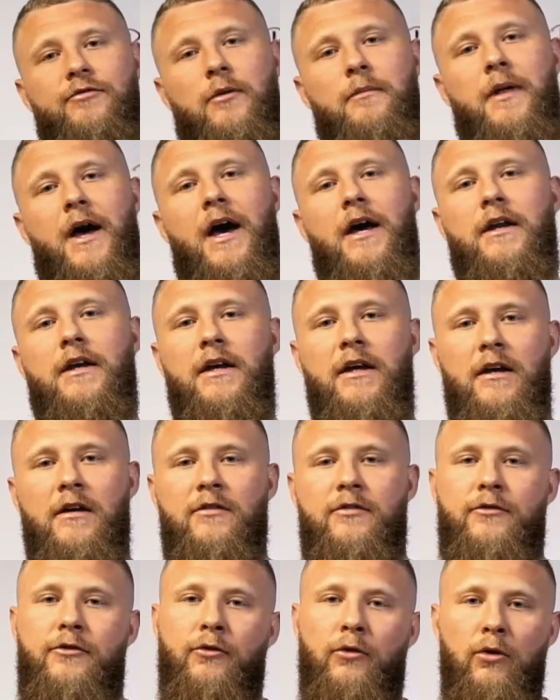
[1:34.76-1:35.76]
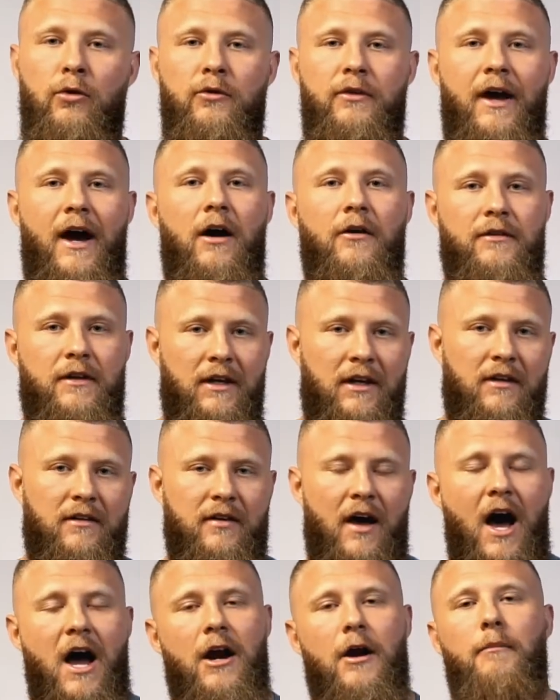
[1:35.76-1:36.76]
from that is throughout the
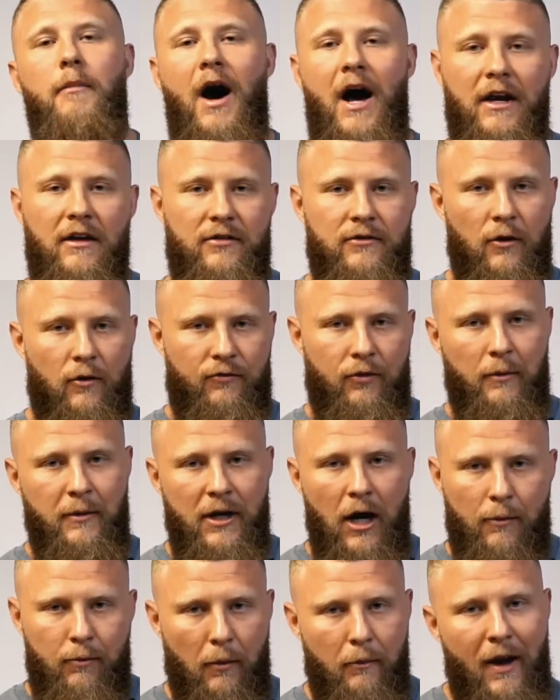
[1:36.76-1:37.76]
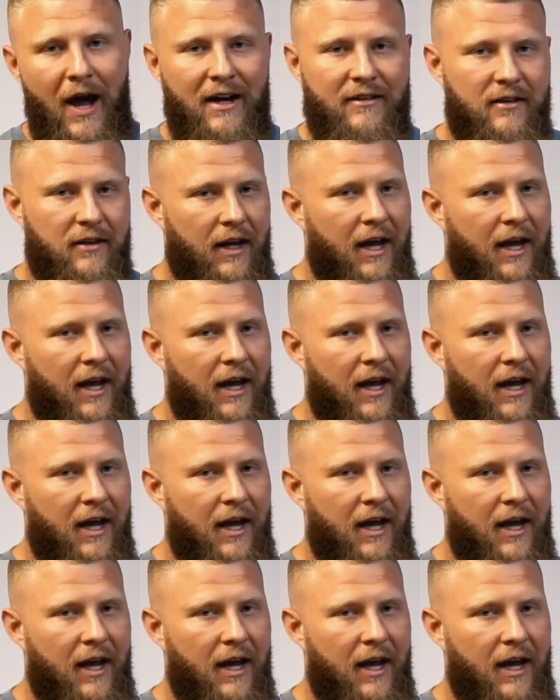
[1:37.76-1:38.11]
entire body. So from the upper back to